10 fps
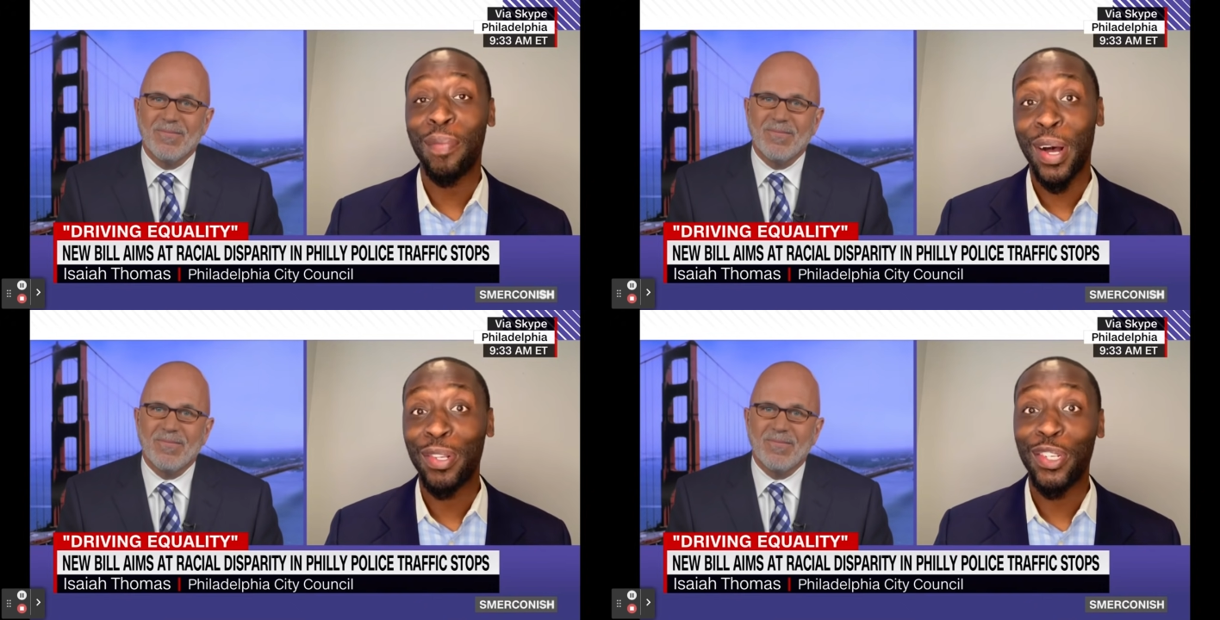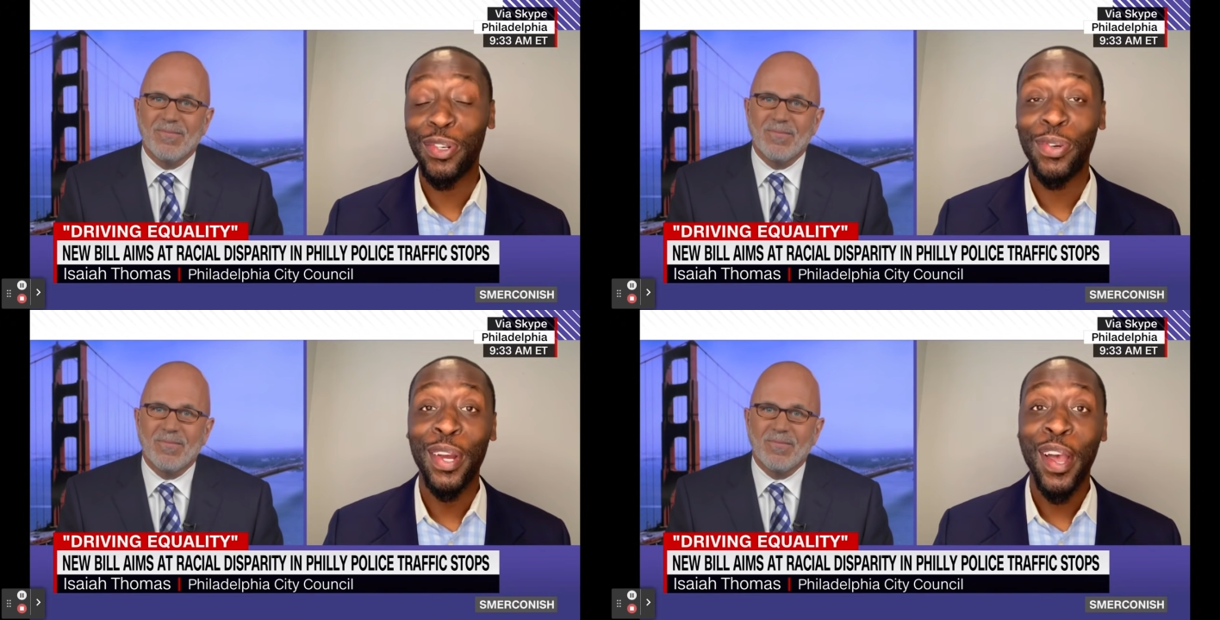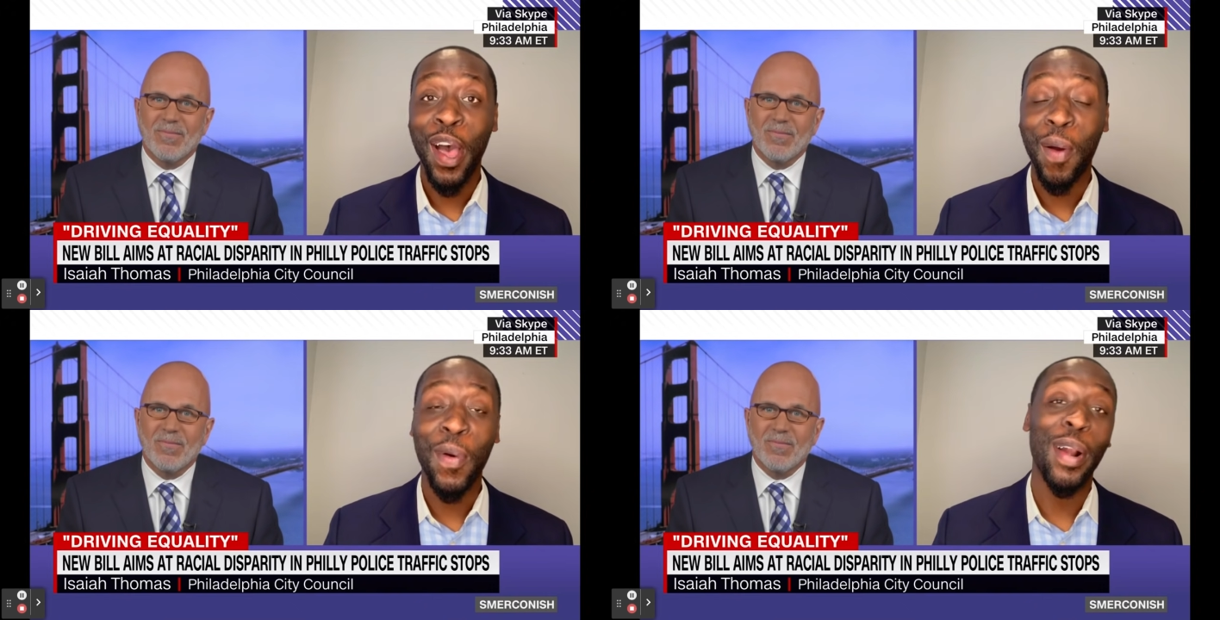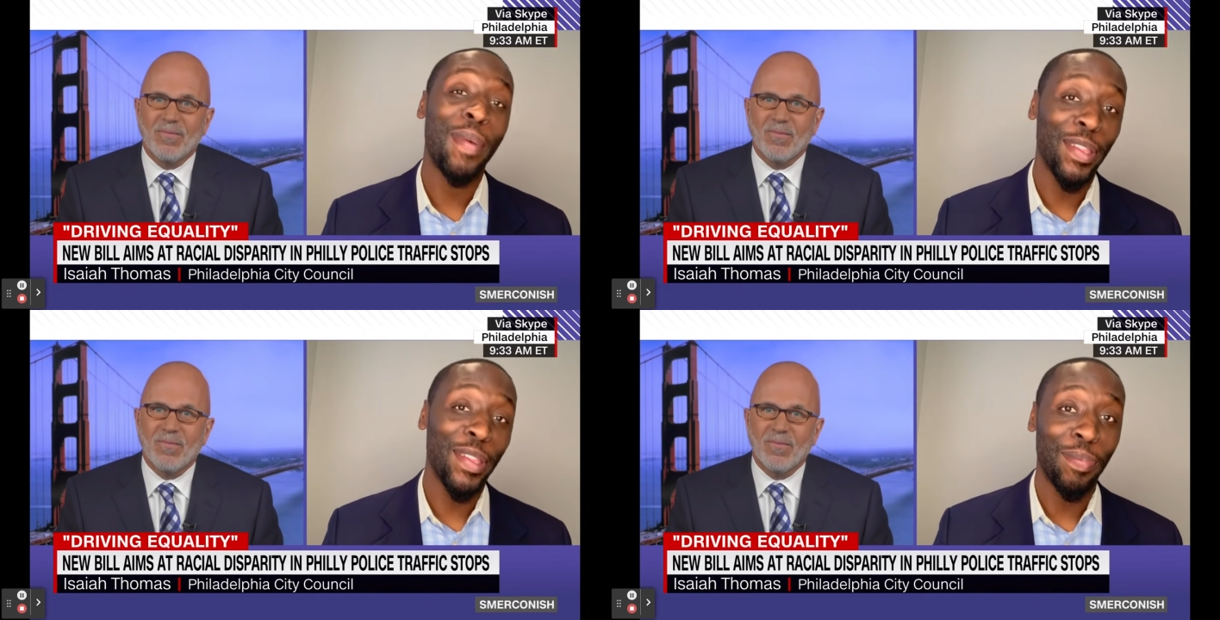Speaker 1: worried about you. I'm
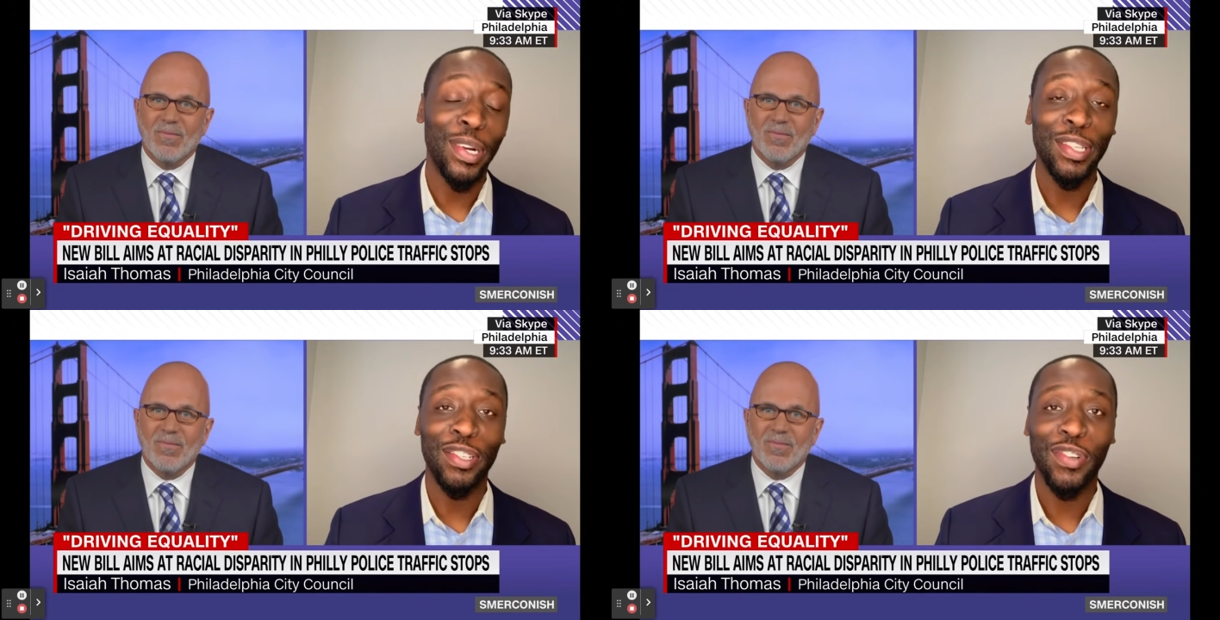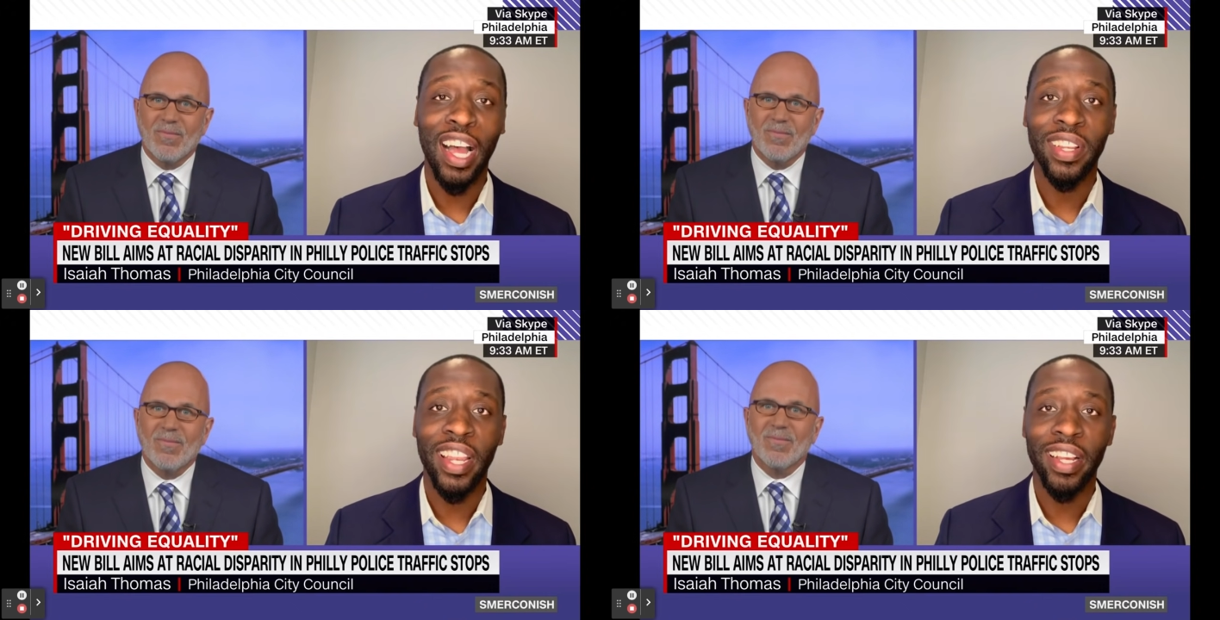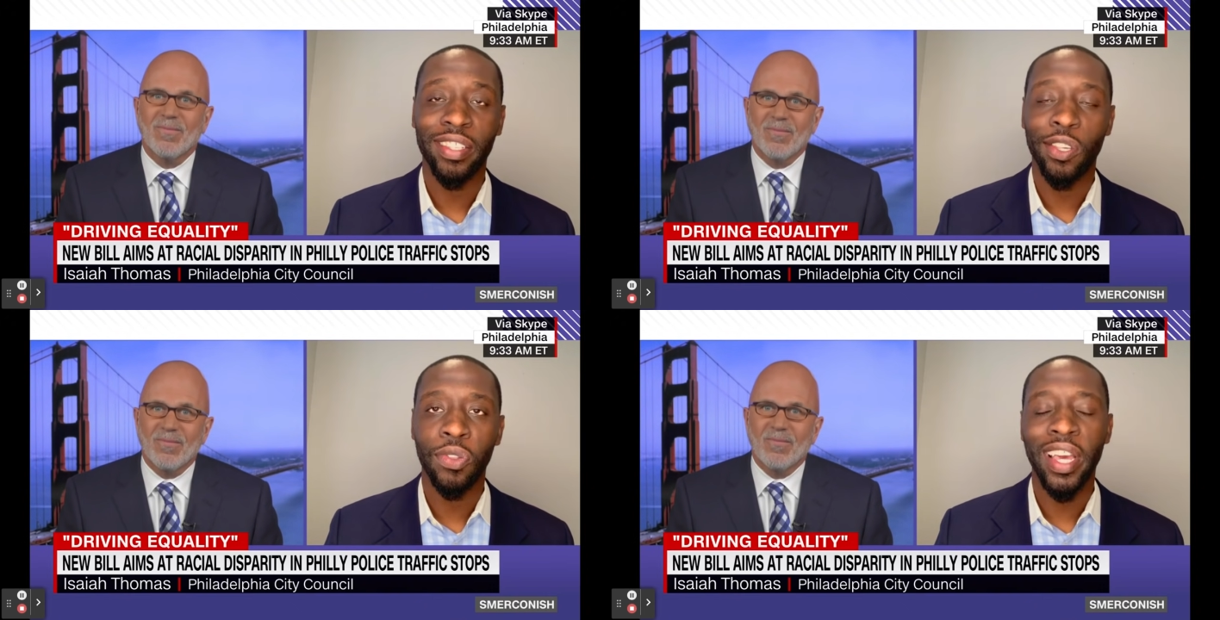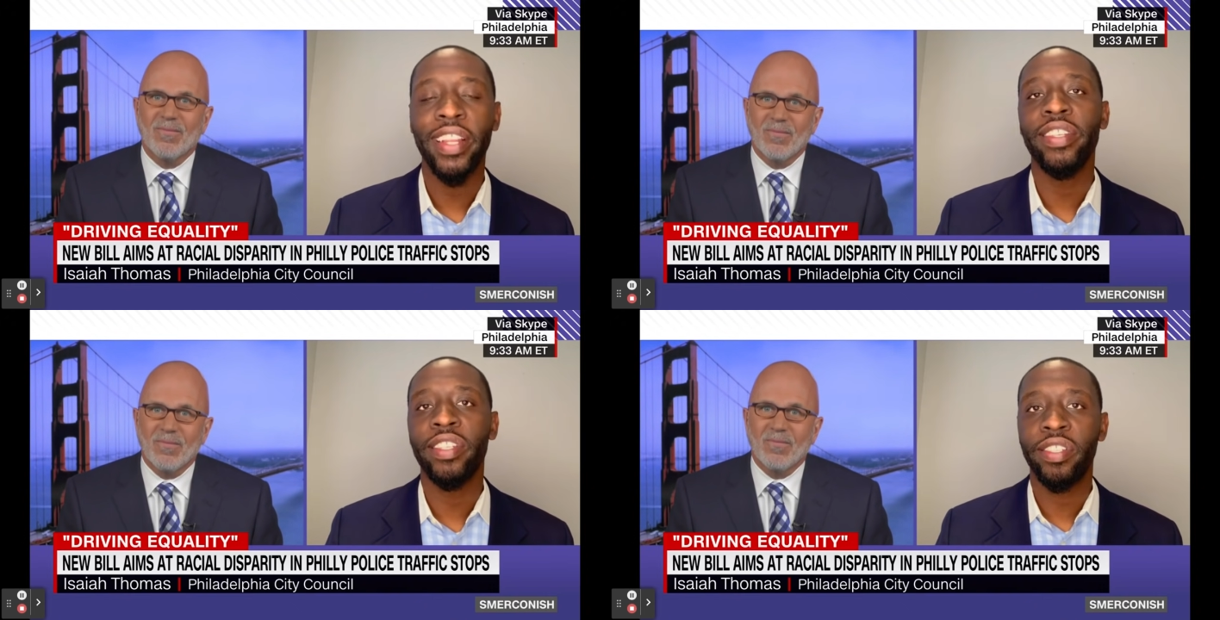worried about the person driving next to you.
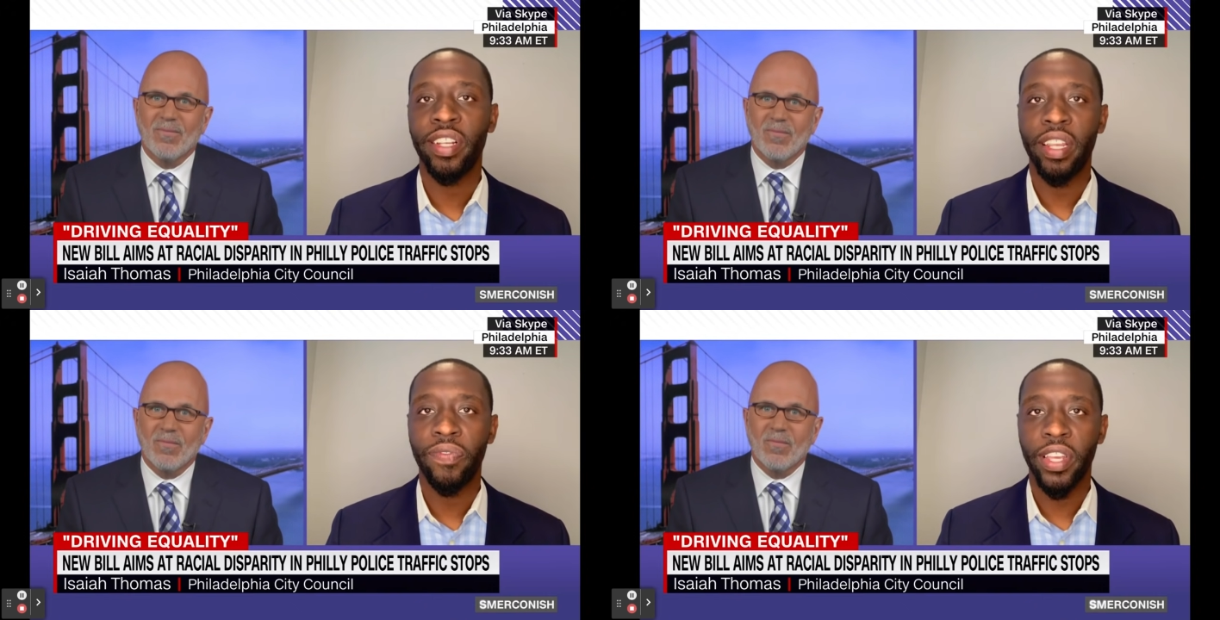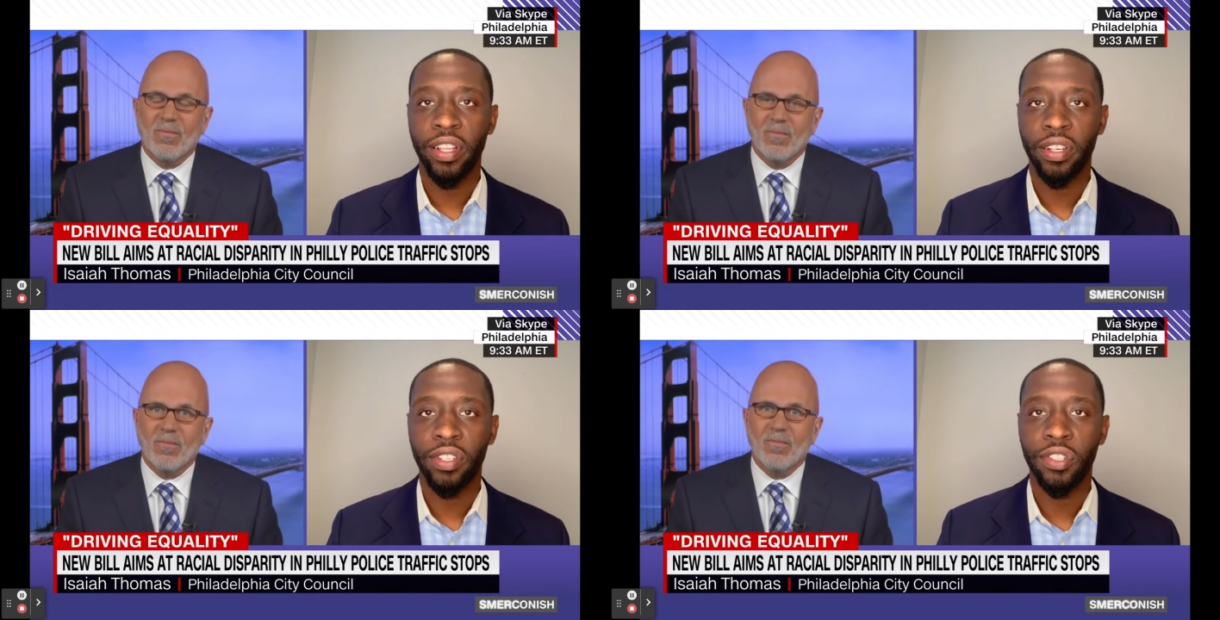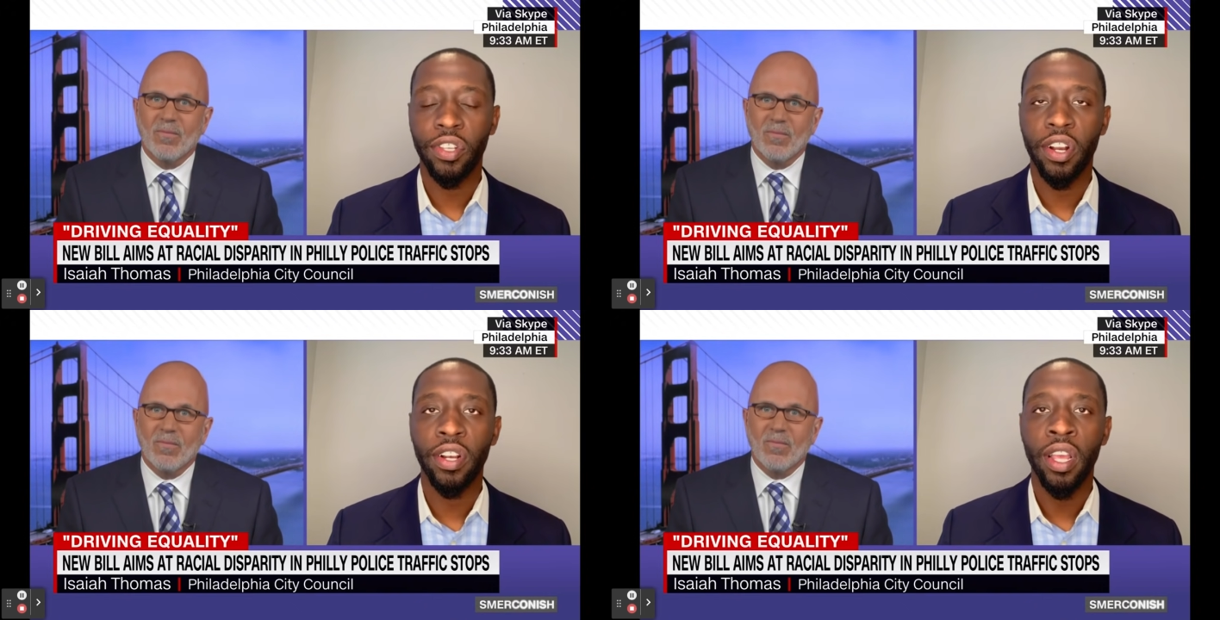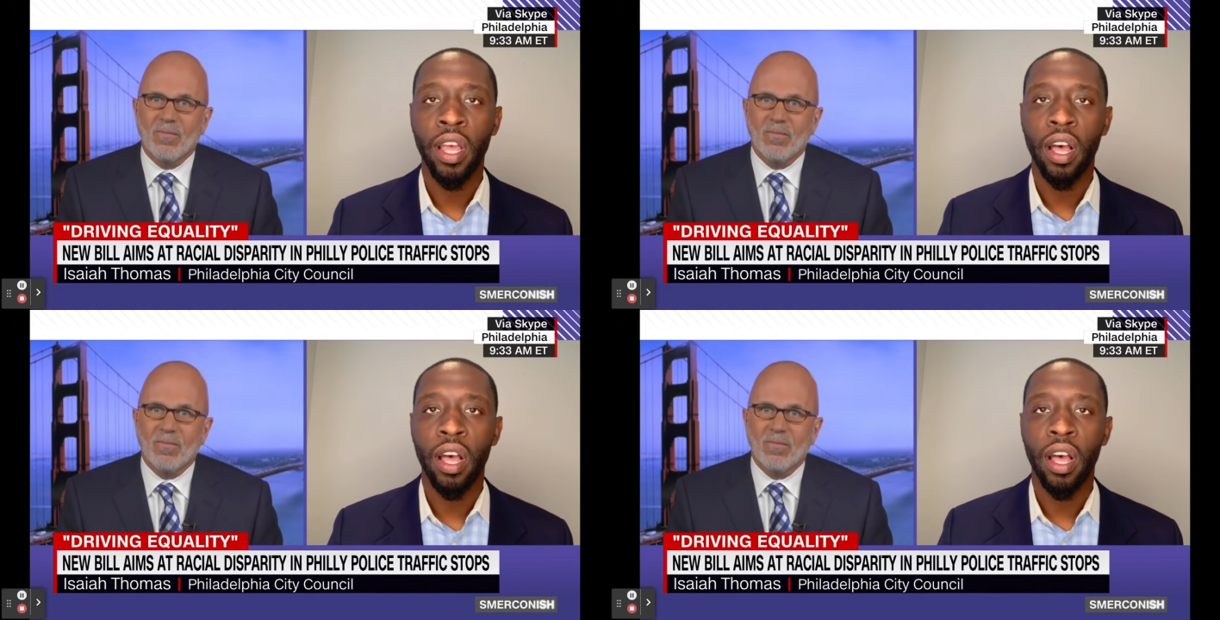That is a significant concern.